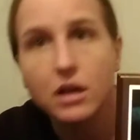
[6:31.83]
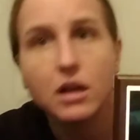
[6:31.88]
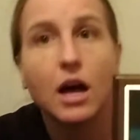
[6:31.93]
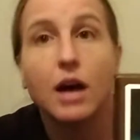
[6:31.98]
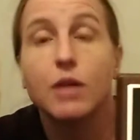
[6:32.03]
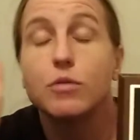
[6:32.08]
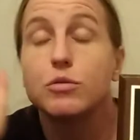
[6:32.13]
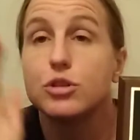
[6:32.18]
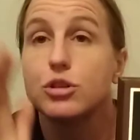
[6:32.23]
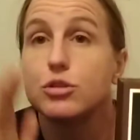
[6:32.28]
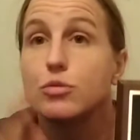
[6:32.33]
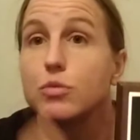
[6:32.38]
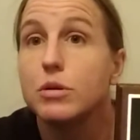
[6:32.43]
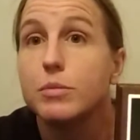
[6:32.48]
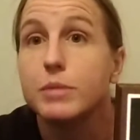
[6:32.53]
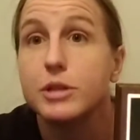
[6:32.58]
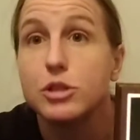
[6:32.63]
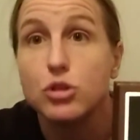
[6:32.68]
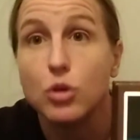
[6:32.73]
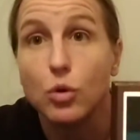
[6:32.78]
I would have
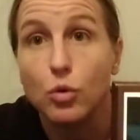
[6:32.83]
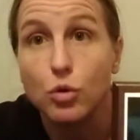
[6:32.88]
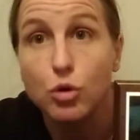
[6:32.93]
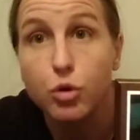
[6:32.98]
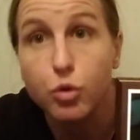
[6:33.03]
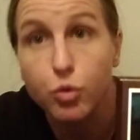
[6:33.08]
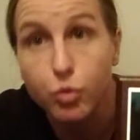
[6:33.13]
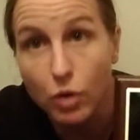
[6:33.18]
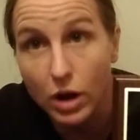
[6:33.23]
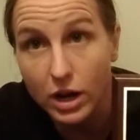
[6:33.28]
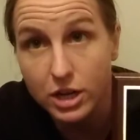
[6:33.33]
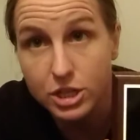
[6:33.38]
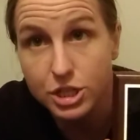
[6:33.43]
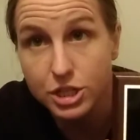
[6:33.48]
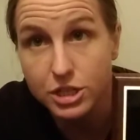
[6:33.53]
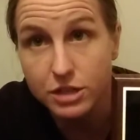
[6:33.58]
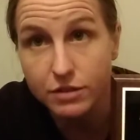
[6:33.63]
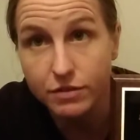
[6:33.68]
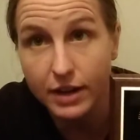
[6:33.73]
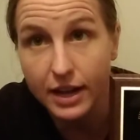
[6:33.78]
been so
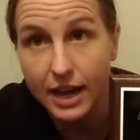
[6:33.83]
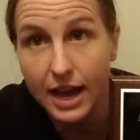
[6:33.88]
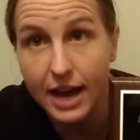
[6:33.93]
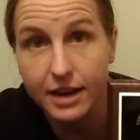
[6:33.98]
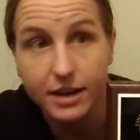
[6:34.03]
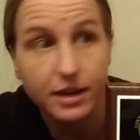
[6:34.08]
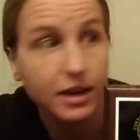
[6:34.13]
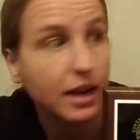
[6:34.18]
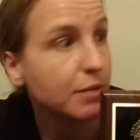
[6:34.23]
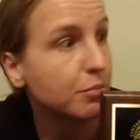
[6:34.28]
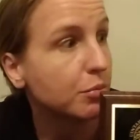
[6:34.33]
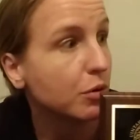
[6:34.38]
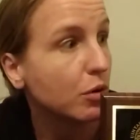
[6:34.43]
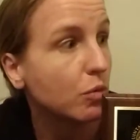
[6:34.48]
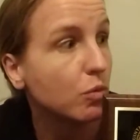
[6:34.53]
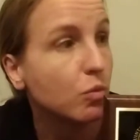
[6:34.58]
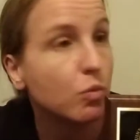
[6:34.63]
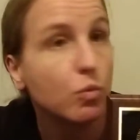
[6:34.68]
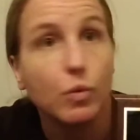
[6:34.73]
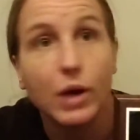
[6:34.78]
crushed if I hadn't. I put
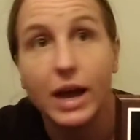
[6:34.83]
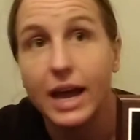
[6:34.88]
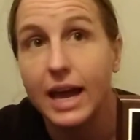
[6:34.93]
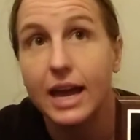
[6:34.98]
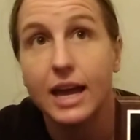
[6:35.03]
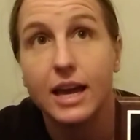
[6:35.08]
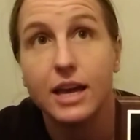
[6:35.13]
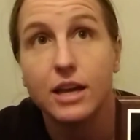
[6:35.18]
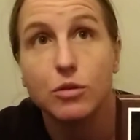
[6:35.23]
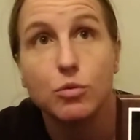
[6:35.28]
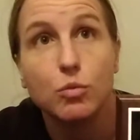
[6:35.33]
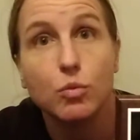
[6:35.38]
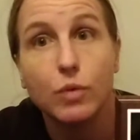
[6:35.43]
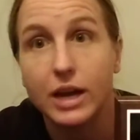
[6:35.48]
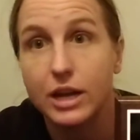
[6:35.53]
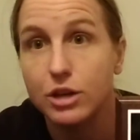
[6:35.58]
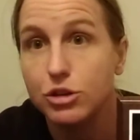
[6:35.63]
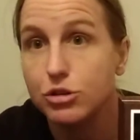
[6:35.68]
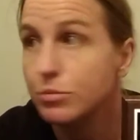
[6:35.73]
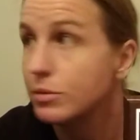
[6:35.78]

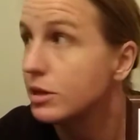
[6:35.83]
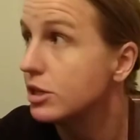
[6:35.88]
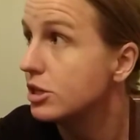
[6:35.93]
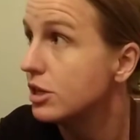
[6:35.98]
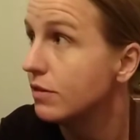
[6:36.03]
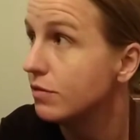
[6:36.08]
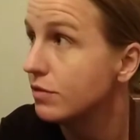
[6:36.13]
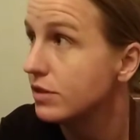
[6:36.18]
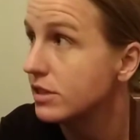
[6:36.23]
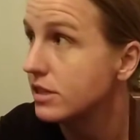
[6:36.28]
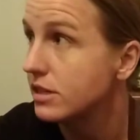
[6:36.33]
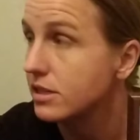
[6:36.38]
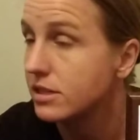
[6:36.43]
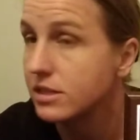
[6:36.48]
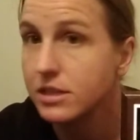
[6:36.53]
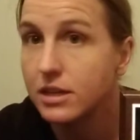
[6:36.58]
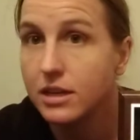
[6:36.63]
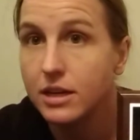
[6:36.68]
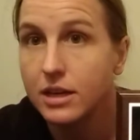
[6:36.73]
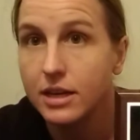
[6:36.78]
way too much
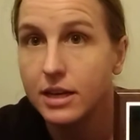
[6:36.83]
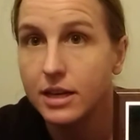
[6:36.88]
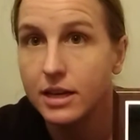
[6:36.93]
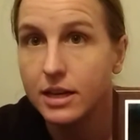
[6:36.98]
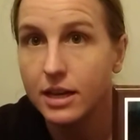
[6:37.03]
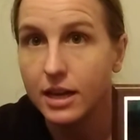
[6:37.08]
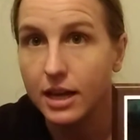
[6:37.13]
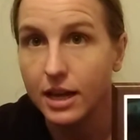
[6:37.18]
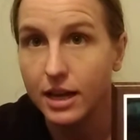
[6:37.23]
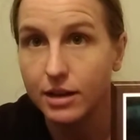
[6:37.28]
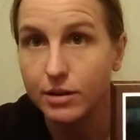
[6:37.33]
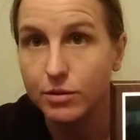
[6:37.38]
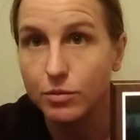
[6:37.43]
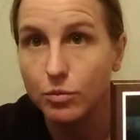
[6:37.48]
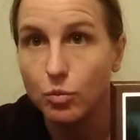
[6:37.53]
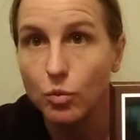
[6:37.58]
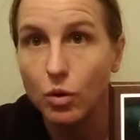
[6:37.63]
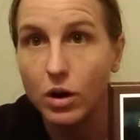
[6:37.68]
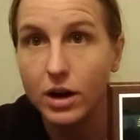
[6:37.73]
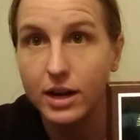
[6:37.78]
emphasis in
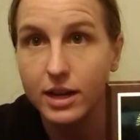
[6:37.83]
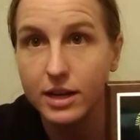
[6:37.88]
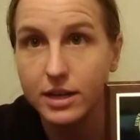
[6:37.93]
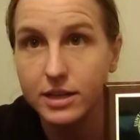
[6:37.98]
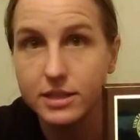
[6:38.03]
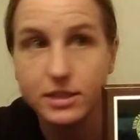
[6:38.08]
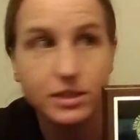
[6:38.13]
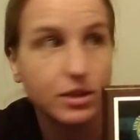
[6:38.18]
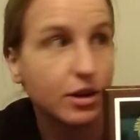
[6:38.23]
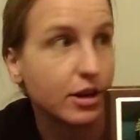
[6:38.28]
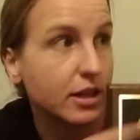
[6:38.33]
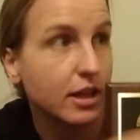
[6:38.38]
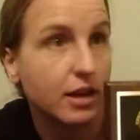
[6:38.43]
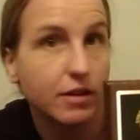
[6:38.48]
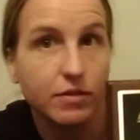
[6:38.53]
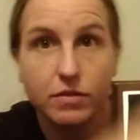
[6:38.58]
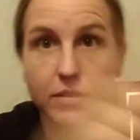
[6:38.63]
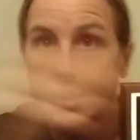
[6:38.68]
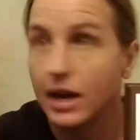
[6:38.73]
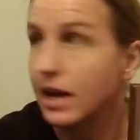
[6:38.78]
wanting, sorry, I
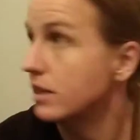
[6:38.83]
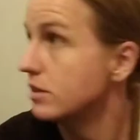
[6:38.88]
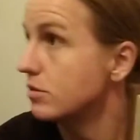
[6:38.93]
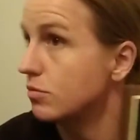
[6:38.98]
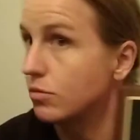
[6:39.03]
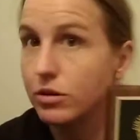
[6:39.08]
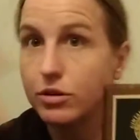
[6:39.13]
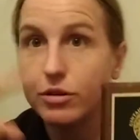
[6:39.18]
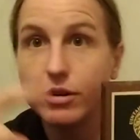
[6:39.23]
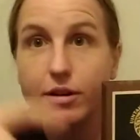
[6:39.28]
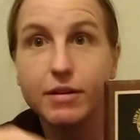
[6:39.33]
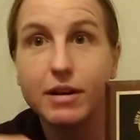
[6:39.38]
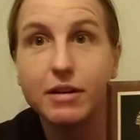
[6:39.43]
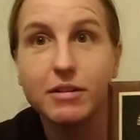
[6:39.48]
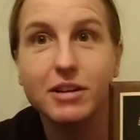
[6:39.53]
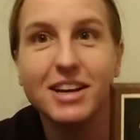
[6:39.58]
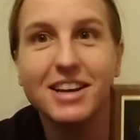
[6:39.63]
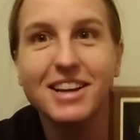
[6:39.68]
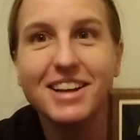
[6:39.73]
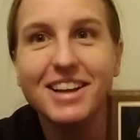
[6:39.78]
have cats wandering
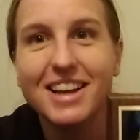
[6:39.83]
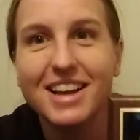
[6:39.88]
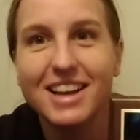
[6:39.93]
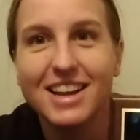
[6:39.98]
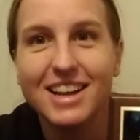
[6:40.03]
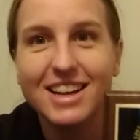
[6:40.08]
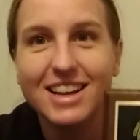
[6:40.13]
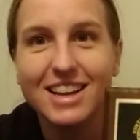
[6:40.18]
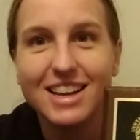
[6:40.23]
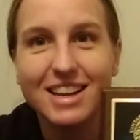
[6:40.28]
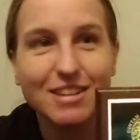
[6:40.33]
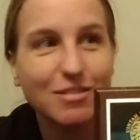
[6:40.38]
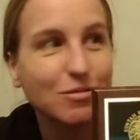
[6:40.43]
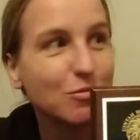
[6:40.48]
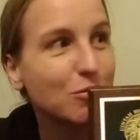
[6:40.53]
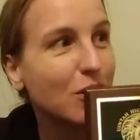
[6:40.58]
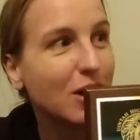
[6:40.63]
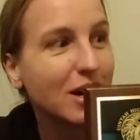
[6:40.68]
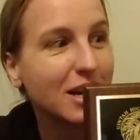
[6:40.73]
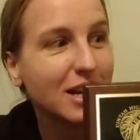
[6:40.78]
around,
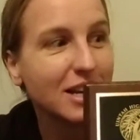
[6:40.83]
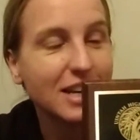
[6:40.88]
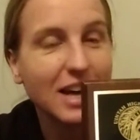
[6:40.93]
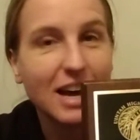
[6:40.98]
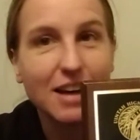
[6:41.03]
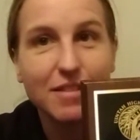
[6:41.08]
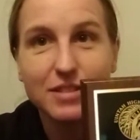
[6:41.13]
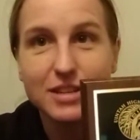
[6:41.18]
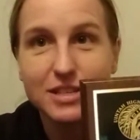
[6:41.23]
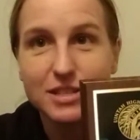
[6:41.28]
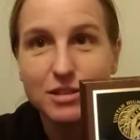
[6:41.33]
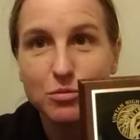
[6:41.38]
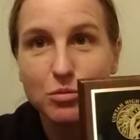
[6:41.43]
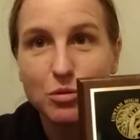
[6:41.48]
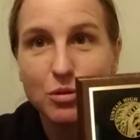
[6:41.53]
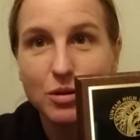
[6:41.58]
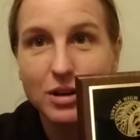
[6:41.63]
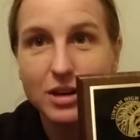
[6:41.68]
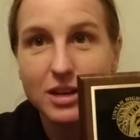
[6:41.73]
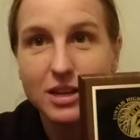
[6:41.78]
in wanting to have this
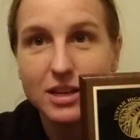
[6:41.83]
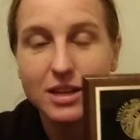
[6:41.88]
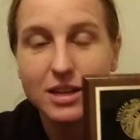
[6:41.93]
award.